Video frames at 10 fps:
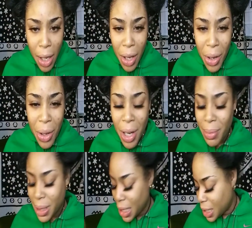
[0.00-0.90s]
You know what I'm
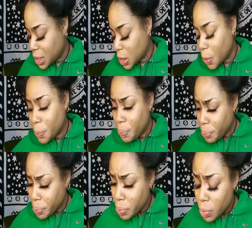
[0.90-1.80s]
saying? So
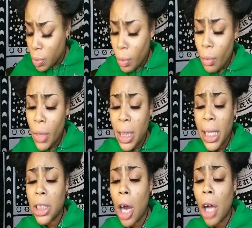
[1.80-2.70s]

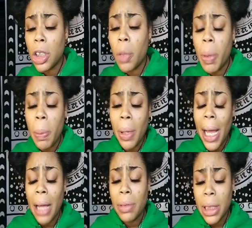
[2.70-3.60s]
these are also people,
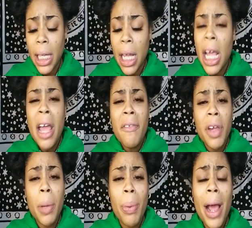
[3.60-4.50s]
like I was saying,
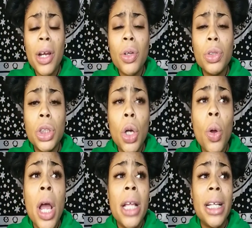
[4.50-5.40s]
very practical. So
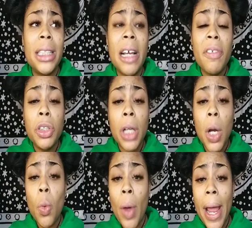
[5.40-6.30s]
they definitely try
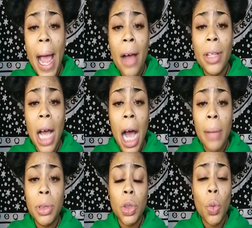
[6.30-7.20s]
to weigh out the
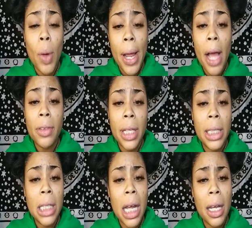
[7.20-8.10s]
options, or weigh out
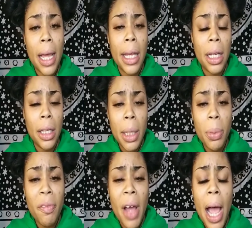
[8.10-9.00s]
things, kind of like in a
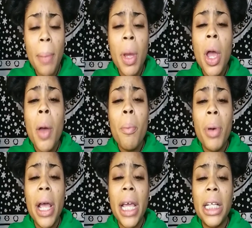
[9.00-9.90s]
Libra vibe,
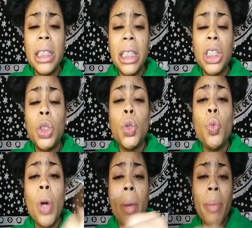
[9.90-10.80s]
but in a sense to
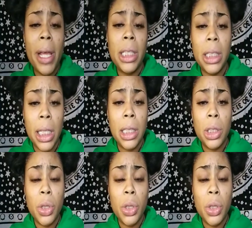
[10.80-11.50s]
what makes sense.